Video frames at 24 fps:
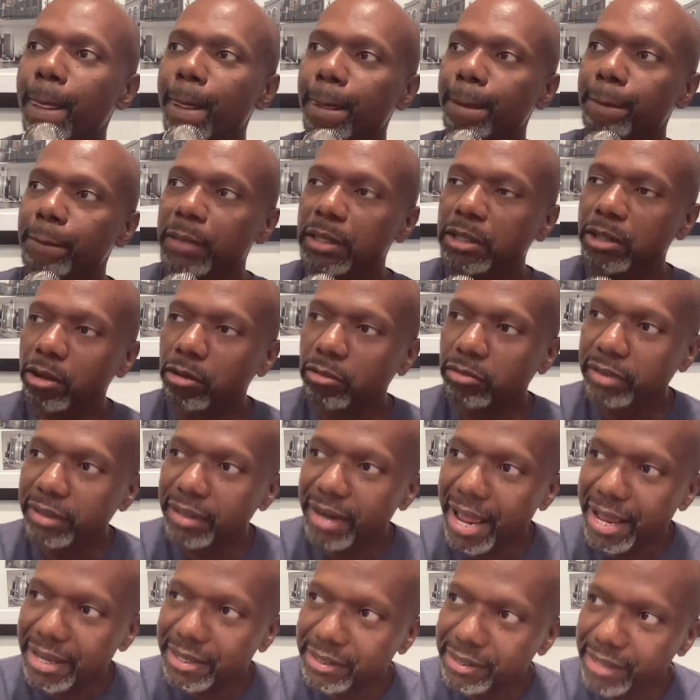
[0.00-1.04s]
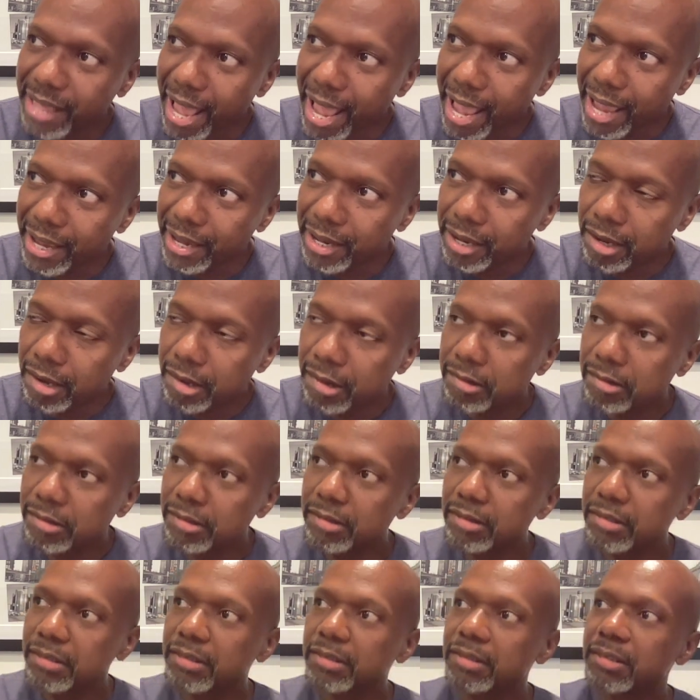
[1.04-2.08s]
The next day,
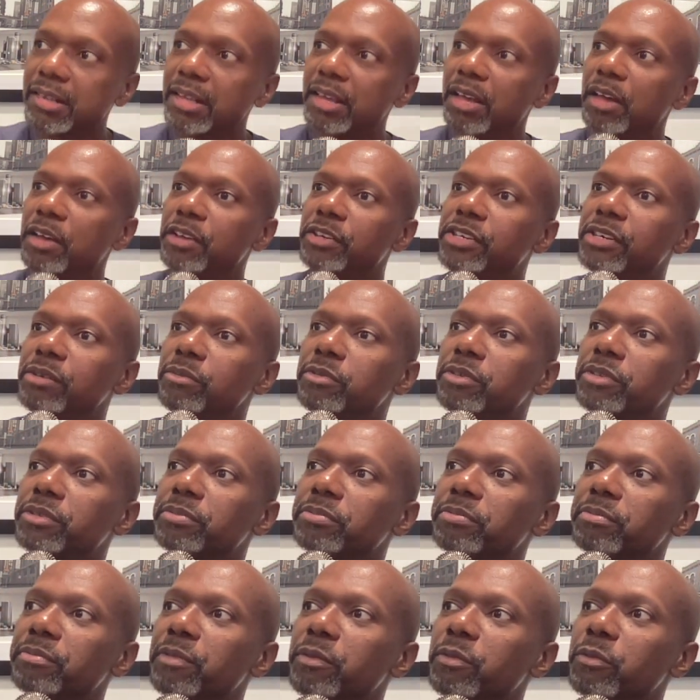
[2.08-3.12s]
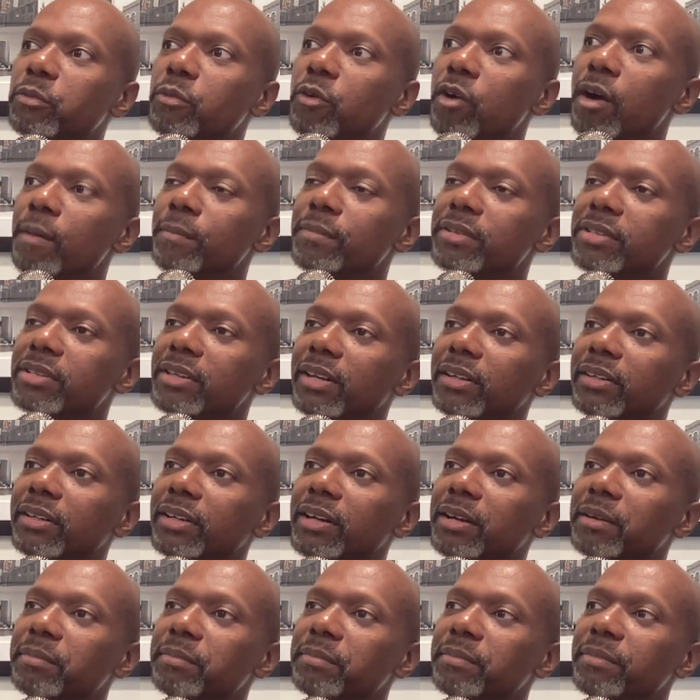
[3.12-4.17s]
she was warming something
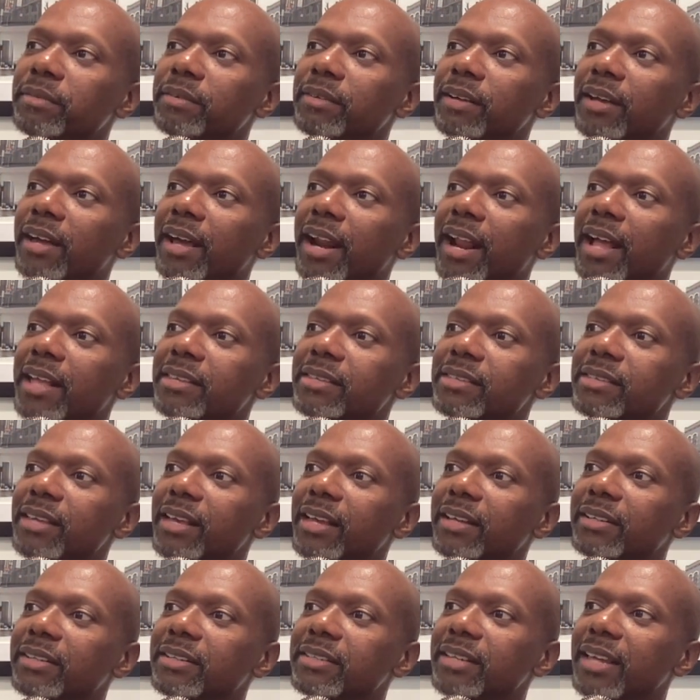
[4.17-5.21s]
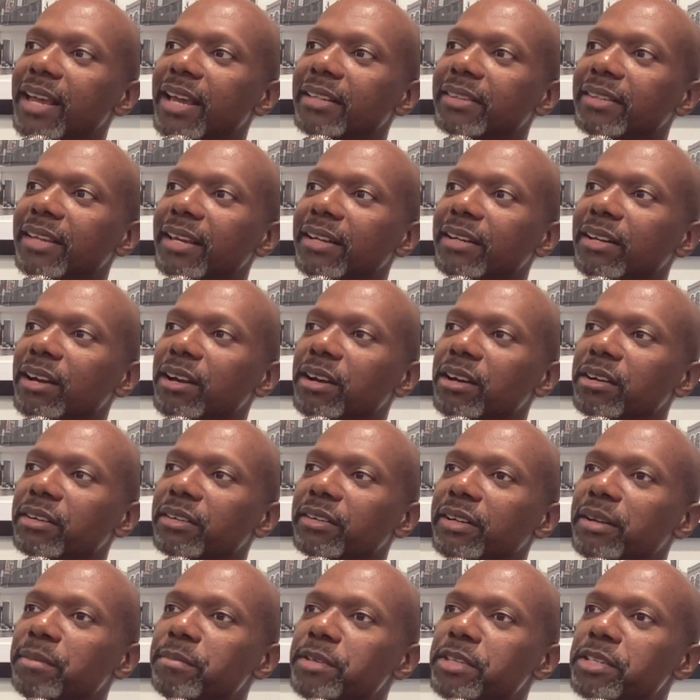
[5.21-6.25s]
up, and I said the same thing to her.
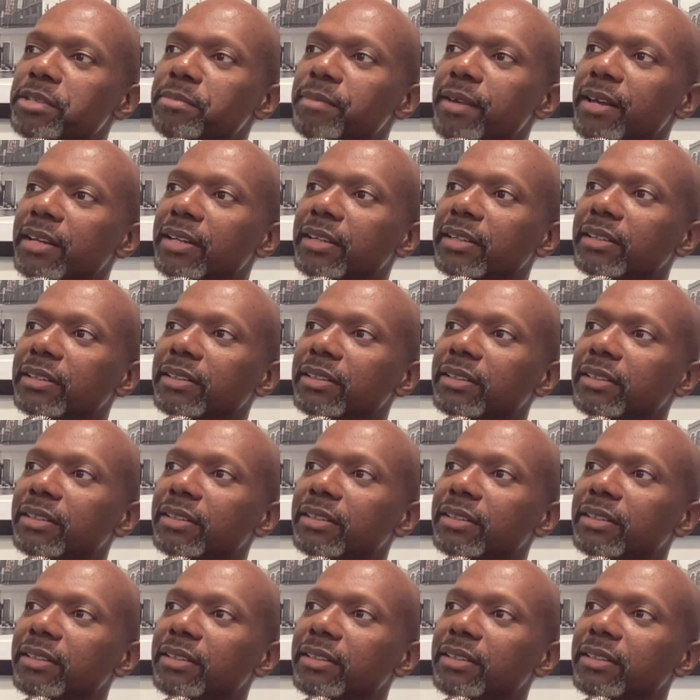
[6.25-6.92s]
Let me smell it.